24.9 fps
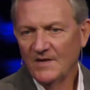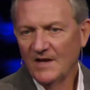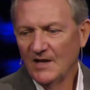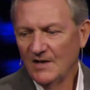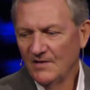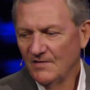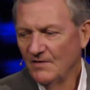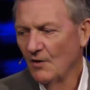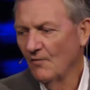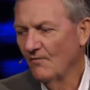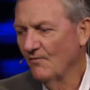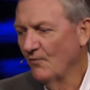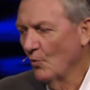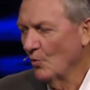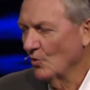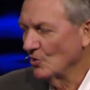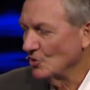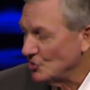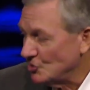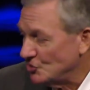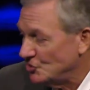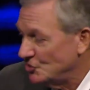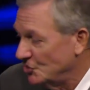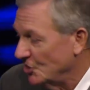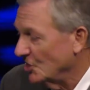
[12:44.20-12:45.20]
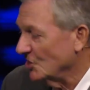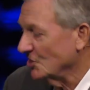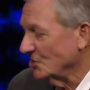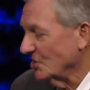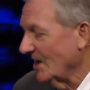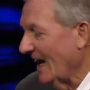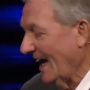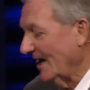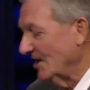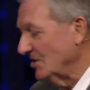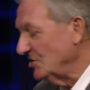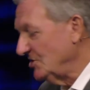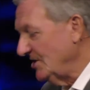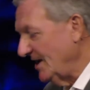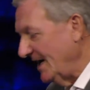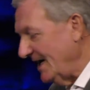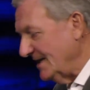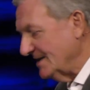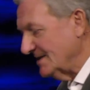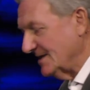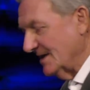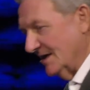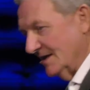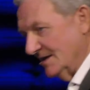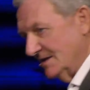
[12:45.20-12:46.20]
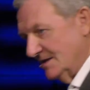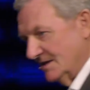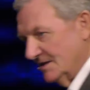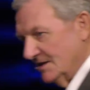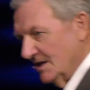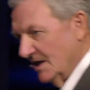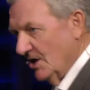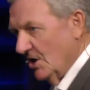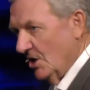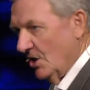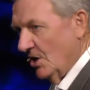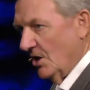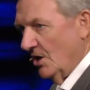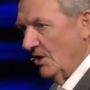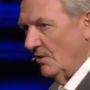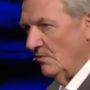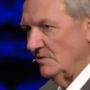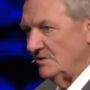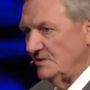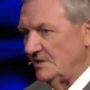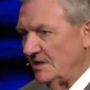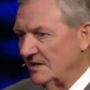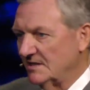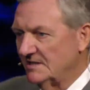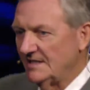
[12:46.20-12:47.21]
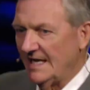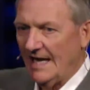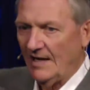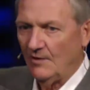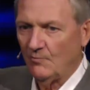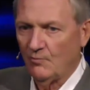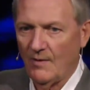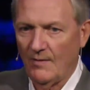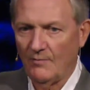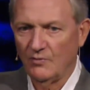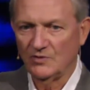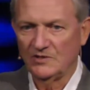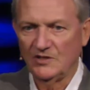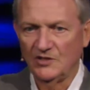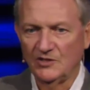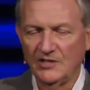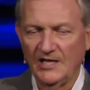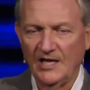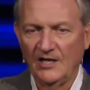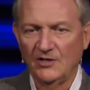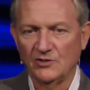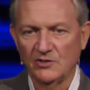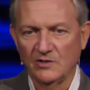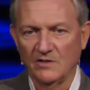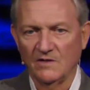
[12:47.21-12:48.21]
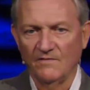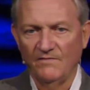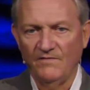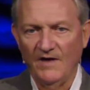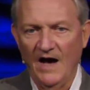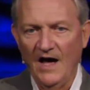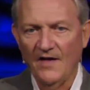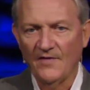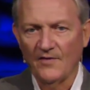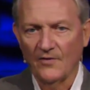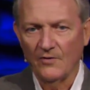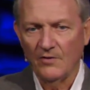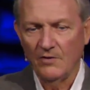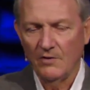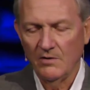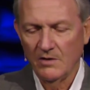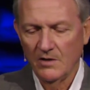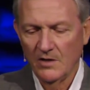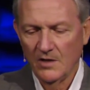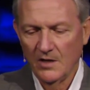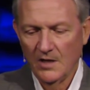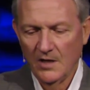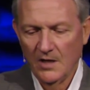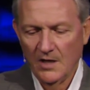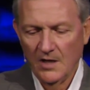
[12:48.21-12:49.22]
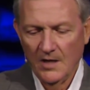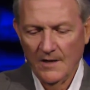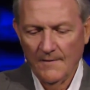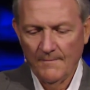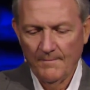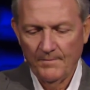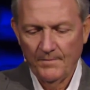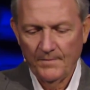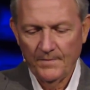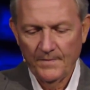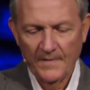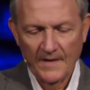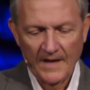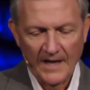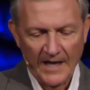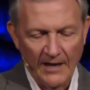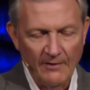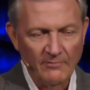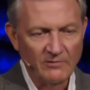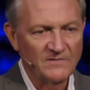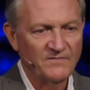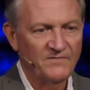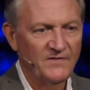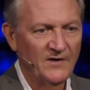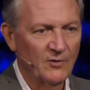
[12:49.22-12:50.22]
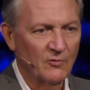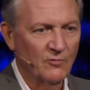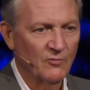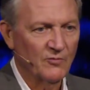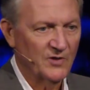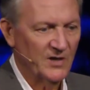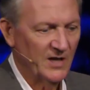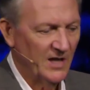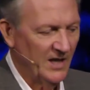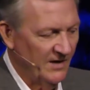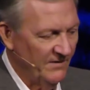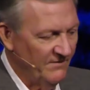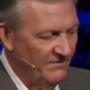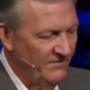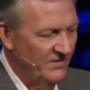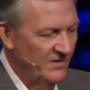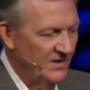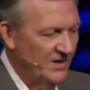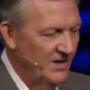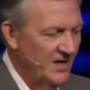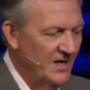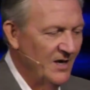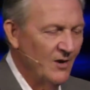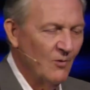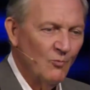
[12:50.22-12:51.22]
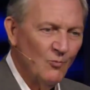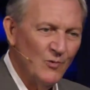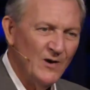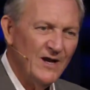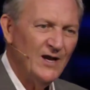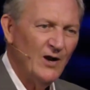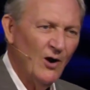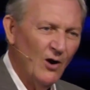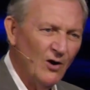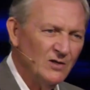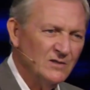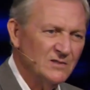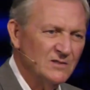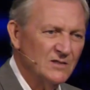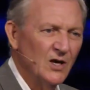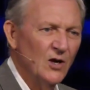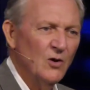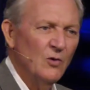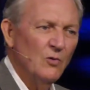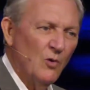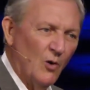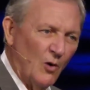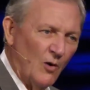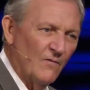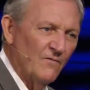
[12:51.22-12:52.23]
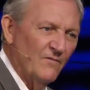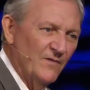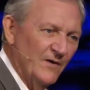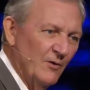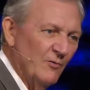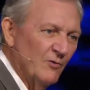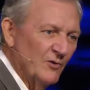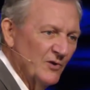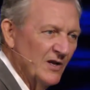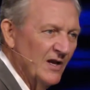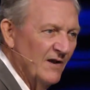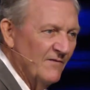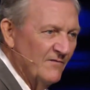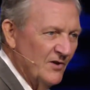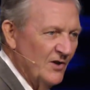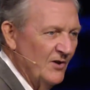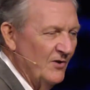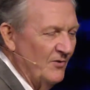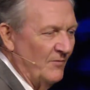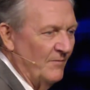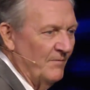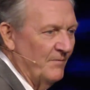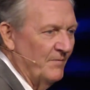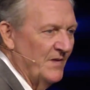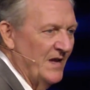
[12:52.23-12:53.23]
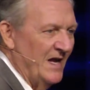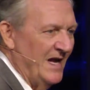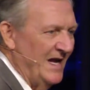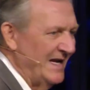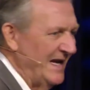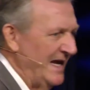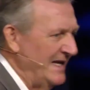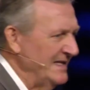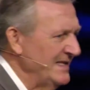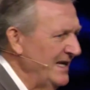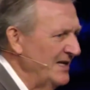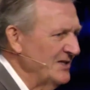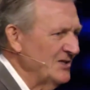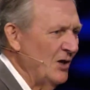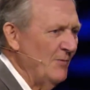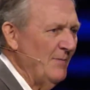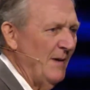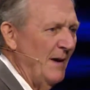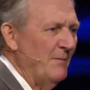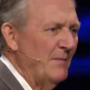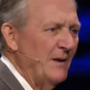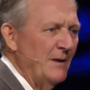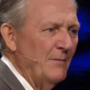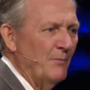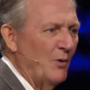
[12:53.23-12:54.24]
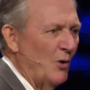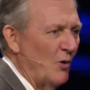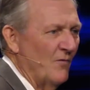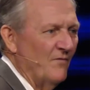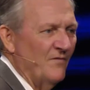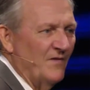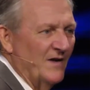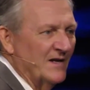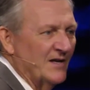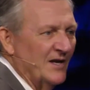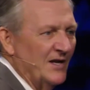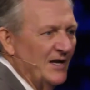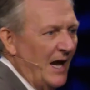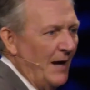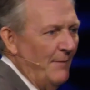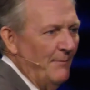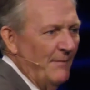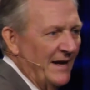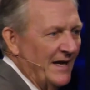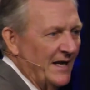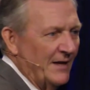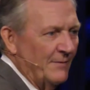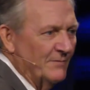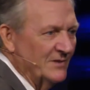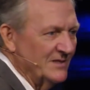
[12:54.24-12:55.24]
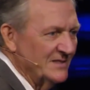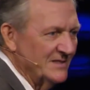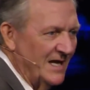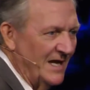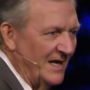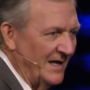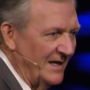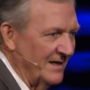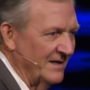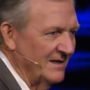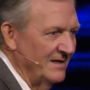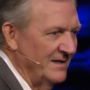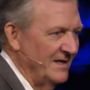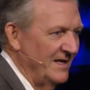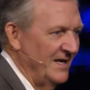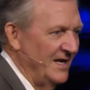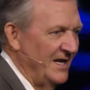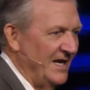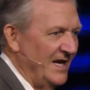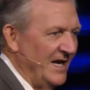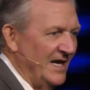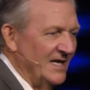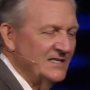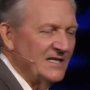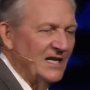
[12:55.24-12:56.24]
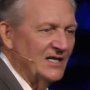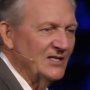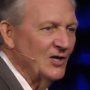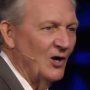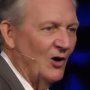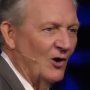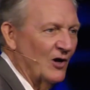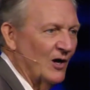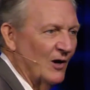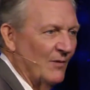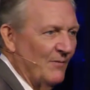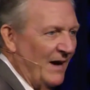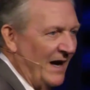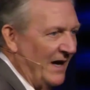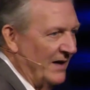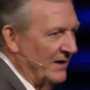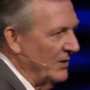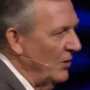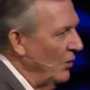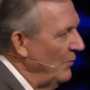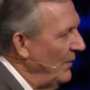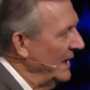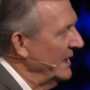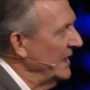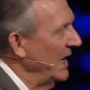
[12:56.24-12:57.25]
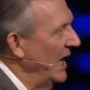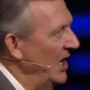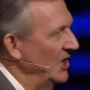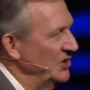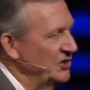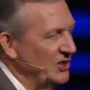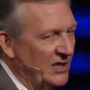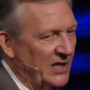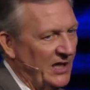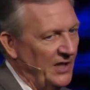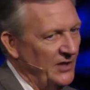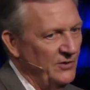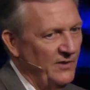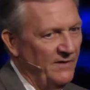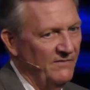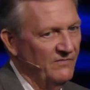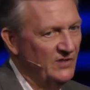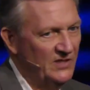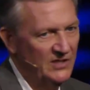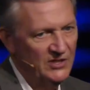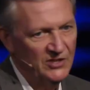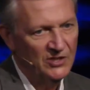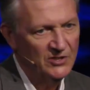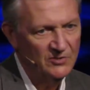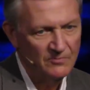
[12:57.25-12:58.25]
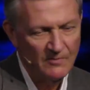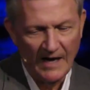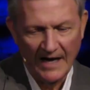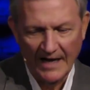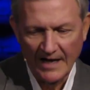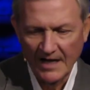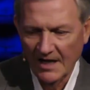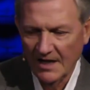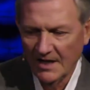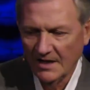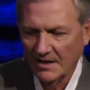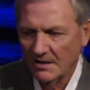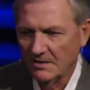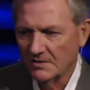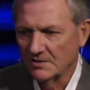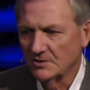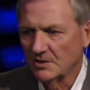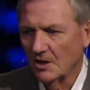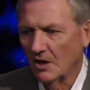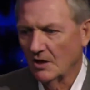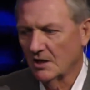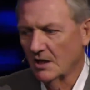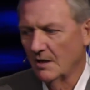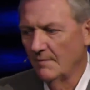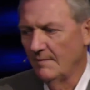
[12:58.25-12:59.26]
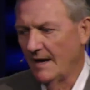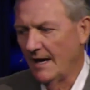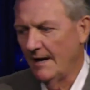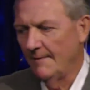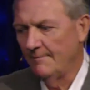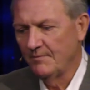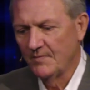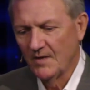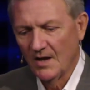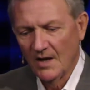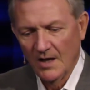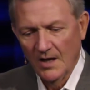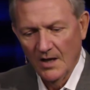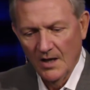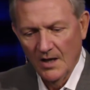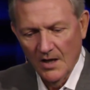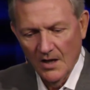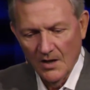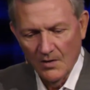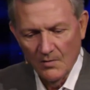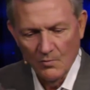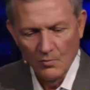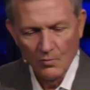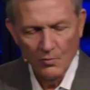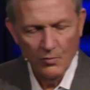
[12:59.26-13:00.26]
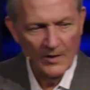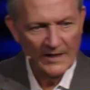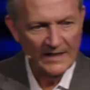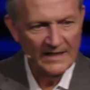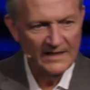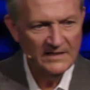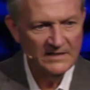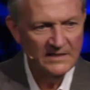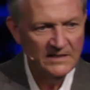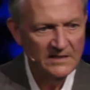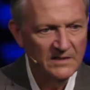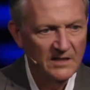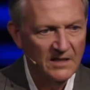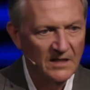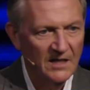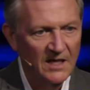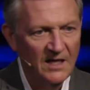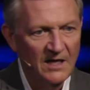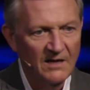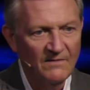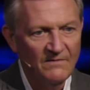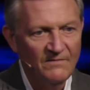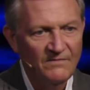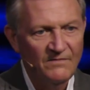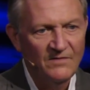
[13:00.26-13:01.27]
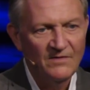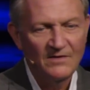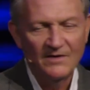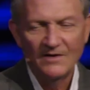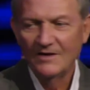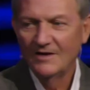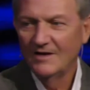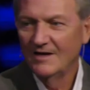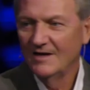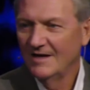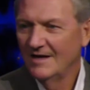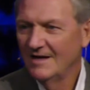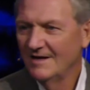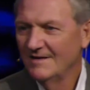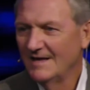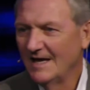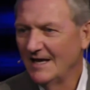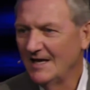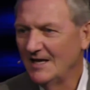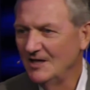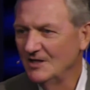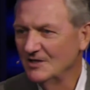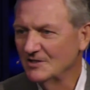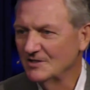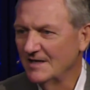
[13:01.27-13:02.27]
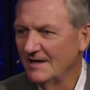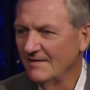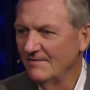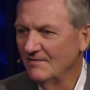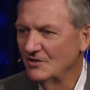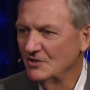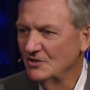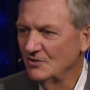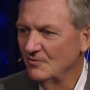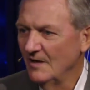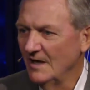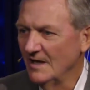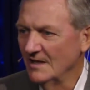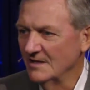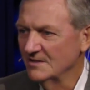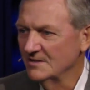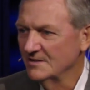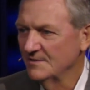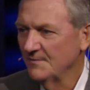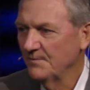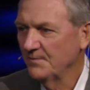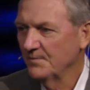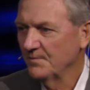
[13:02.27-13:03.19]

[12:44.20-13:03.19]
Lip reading: Therefore, just like Jesus, who is the exact representation of the Father, he was filled with love. We also are filled with love too. Now, it's not talking about being perfect and not making a mistake. It's not talking about, oh my gosh, I got to do everything just right. No, it's talking about releasing the love that he has given to us.